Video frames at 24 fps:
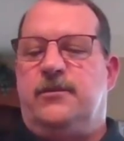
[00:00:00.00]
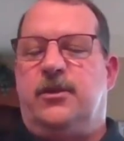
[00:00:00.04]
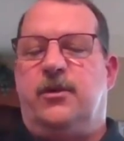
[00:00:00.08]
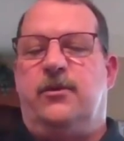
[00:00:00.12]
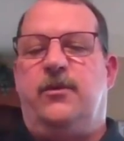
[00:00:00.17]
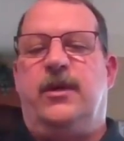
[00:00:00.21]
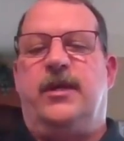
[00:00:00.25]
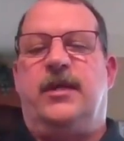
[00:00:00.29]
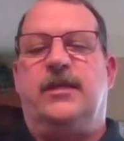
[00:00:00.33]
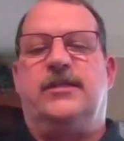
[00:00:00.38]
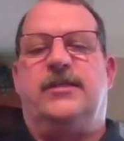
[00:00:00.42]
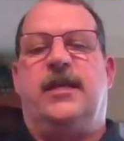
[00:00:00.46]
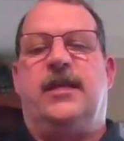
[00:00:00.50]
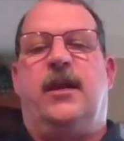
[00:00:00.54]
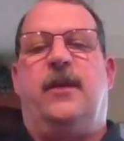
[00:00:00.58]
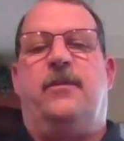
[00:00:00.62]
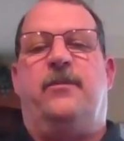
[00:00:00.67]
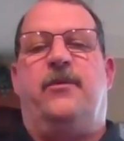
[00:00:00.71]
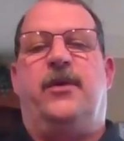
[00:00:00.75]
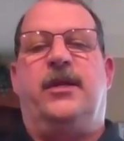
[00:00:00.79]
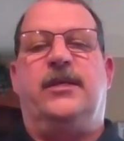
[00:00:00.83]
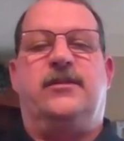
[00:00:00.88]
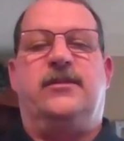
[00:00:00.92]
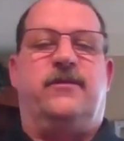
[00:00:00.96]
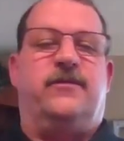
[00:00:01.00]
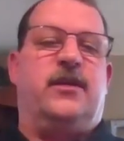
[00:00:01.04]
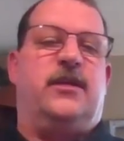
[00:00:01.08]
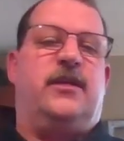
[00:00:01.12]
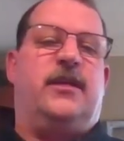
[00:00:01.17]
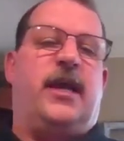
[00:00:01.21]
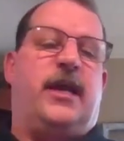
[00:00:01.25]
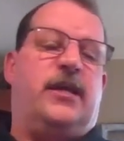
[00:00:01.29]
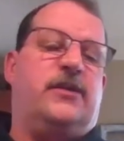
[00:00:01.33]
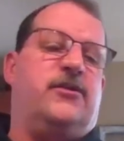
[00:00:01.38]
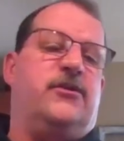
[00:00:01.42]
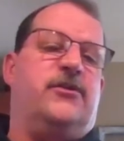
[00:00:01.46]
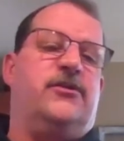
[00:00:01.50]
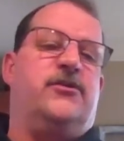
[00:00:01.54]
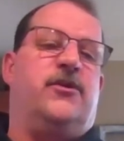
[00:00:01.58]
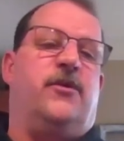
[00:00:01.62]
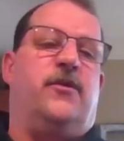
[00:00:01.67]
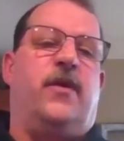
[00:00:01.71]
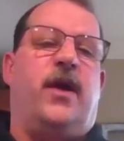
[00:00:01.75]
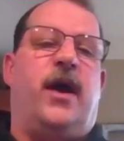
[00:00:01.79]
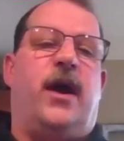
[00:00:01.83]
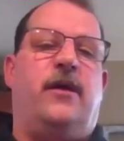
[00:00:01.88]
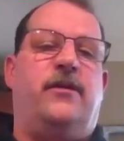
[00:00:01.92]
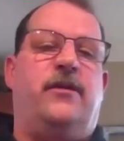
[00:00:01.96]
So we can set up rings of detectors
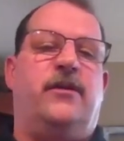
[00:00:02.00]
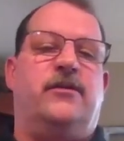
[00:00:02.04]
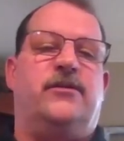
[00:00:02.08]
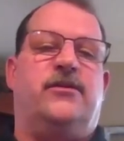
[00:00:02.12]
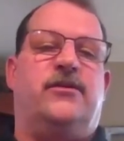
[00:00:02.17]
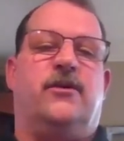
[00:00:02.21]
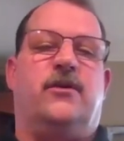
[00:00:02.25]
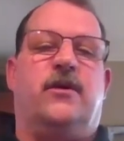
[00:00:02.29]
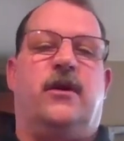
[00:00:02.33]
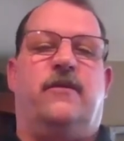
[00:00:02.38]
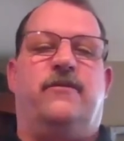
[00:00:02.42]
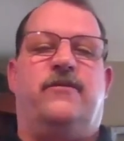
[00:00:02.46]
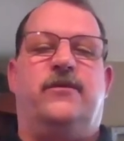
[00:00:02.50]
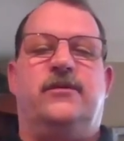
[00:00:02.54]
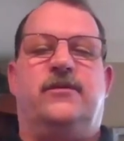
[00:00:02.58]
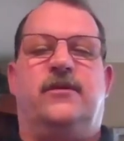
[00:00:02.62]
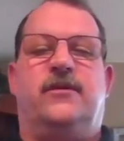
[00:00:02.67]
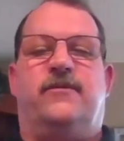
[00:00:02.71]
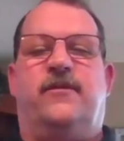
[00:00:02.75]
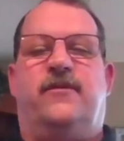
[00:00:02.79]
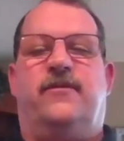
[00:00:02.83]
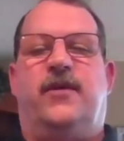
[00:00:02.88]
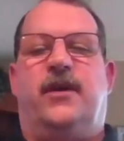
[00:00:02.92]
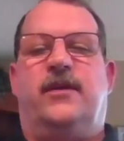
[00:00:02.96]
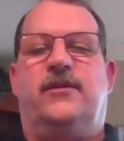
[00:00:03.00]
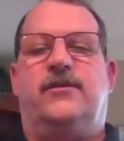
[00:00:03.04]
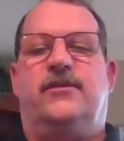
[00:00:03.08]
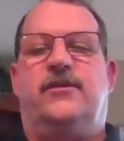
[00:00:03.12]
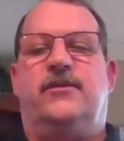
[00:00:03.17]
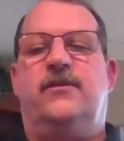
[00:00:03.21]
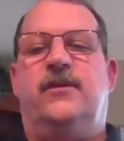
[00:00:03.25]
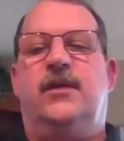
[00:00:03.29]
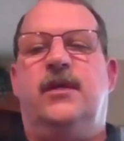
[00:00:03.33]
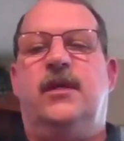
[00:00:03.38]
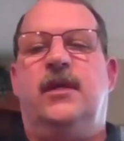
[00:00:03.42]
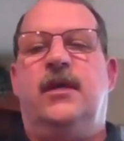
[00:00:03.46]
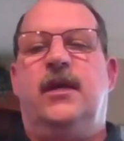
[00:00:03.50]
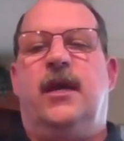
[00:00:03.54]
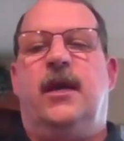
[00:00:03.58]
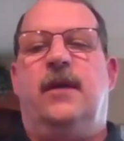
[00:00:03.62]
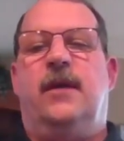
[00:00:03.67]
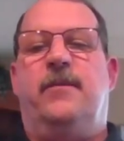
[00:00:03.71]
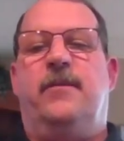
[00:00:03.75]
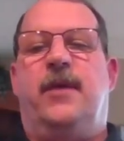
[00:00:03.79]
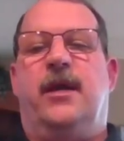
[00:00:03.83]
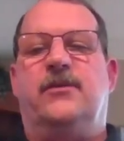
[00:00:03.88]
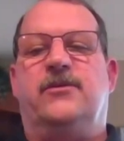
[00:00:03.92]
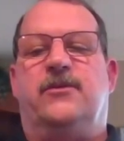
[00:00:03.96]
around the circumference of a vessel
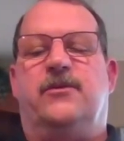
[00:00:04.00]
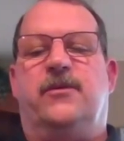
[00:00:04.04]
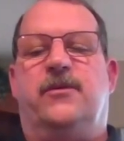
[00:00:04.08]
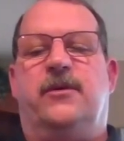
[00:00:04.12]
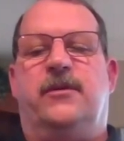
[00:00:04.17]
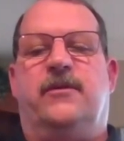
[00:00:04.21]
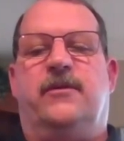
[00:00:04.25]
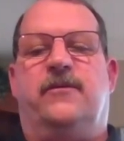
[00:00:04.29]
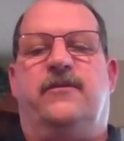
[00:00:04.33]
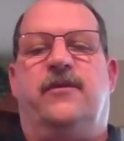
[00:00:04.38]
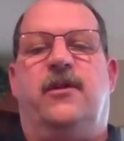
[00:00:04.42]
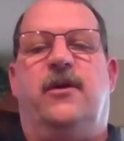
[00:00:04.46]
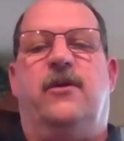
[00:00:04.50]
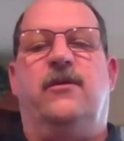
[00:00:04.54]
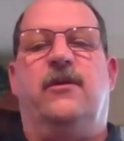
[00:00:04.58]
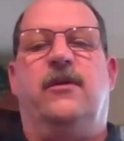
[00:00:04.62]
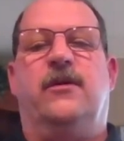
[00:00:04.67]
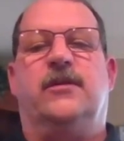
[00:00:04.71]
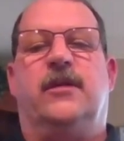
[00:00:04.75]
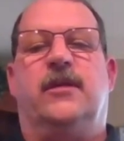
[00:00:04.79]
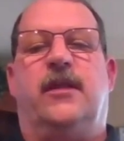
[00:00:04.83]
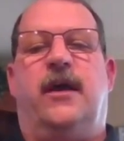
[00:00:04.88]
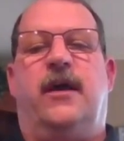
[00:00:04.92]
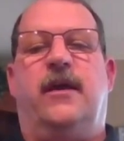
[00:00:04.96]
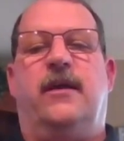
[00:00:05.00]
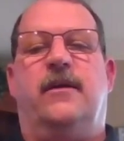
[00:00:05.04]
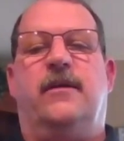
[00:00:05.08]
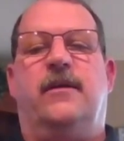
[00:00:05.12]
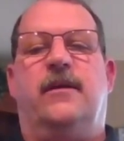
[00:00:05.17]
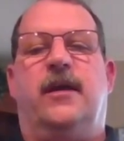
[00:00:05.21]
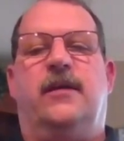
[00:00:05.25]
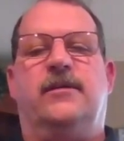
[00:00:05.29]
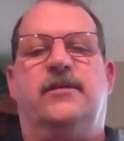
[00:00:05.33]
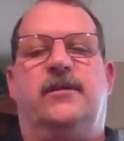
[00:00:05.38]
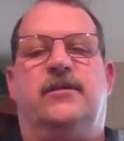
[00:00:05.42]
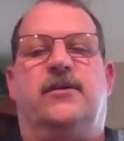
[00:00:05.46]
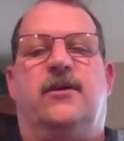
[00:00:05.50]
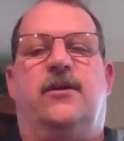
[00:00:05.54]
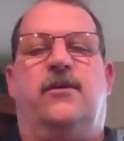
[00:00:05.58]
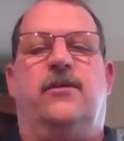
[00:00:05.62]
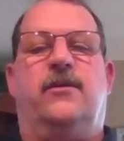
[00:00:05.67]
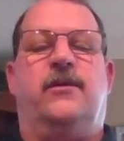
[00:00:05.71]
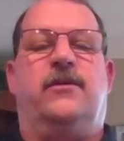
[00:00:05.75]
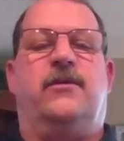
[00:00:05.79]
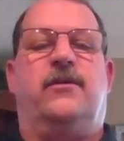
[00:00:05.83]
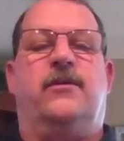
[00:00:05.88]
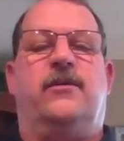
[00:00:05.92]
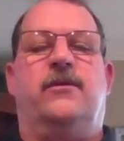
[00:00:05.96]
and measure what the flow looks like as it's
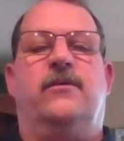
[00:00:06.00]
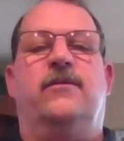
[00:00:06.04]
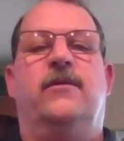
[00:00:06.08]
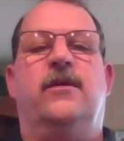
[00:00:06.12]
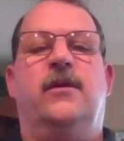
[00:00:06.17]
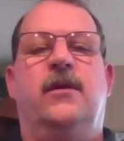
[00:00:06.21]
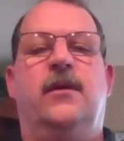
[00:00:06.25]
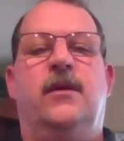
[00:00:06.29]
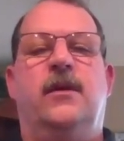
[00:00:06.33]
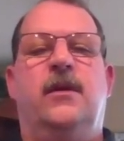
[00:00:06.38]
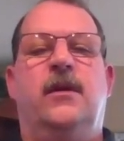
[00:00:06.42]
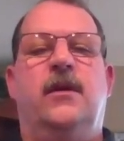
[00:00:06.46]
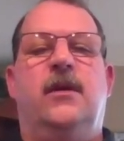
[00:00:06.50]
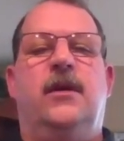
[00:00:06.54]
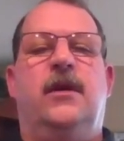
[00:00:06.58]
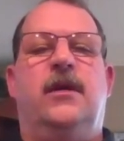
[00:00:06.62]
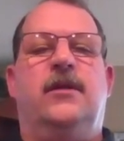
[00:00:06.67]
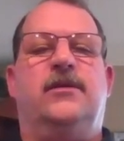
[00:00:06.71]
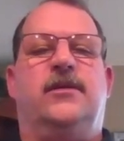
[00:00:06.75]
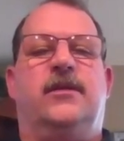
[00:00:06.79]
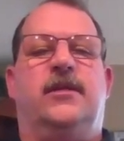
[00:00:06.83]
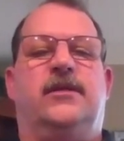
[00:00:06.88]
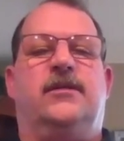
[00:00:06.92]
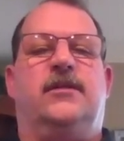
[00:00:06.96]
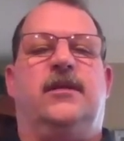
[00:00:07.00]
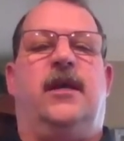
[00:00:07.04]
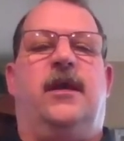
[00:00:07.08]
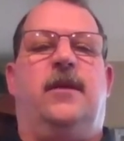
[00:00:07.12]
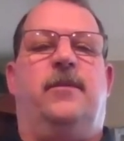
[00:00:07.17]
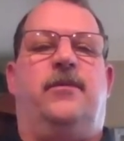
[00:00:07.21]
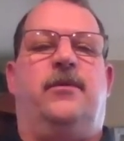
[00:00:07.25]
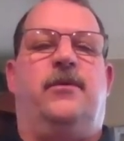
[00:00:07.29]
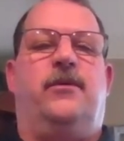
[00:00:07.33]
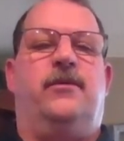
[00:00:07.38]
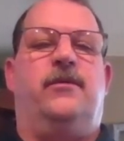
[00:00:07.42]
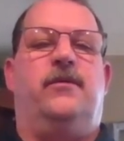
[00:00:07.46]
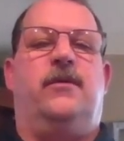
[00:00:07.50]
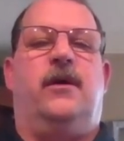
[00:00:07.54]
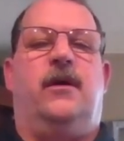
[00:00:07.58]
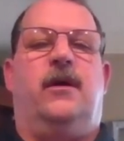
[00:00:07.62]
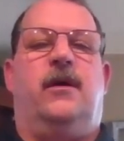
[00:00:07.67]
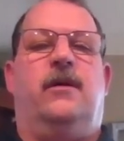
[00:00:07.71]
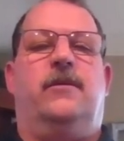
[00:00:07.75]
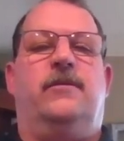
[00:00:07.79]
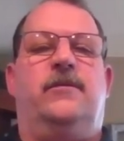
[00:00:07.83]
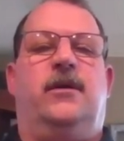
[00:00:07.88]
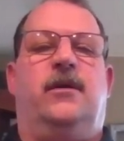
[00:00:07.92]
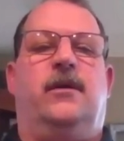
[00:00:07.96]
going through. Here's an example
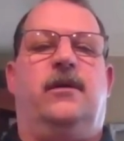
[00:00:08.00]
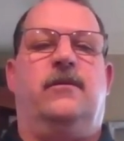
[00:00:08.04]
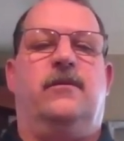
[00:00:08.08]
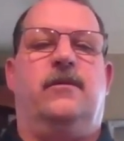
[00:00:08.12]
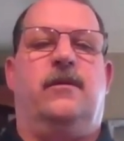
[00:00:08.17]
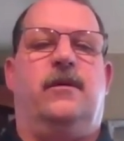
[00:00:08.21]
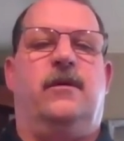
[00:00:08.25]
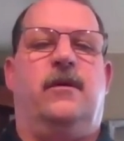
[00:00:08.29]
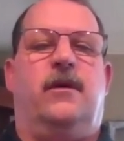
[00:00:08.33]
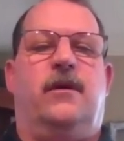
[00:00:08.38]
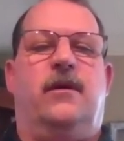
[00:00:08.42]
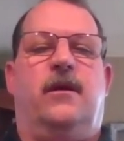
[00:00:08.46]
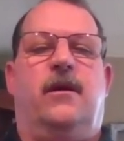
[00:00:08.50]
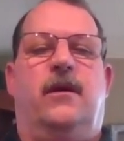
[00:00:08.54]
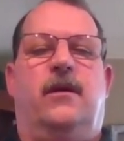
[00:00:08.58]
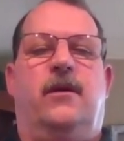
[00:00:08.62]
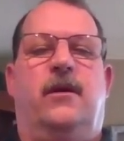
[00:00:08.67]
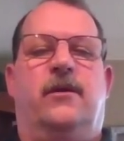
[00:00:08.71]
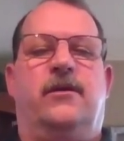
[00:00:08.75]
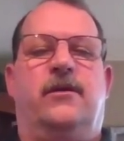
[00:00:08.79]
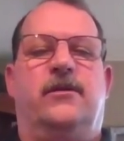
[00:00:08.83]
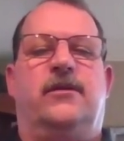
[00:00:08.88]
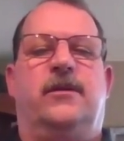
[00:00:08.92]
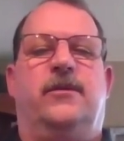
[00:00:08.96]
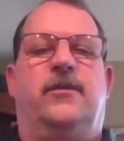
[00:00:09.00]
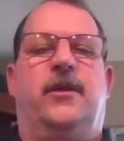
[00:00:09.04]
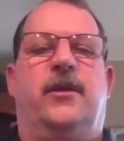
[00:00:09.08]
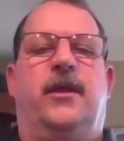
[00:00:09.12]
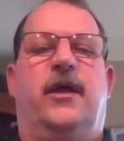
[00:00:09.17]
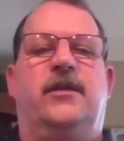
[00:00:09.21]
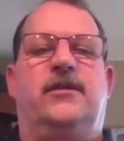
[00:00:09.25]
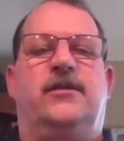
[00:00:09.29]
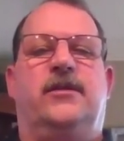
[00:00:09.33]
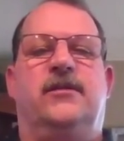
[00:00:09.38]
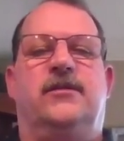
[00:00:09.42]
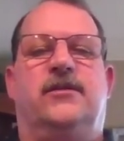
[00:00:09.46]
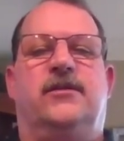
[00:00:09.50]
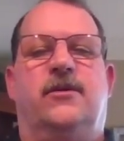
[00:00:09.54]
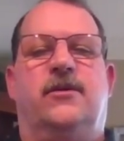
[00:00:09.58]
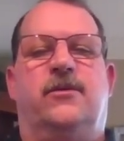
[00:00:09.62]
of, another simulation.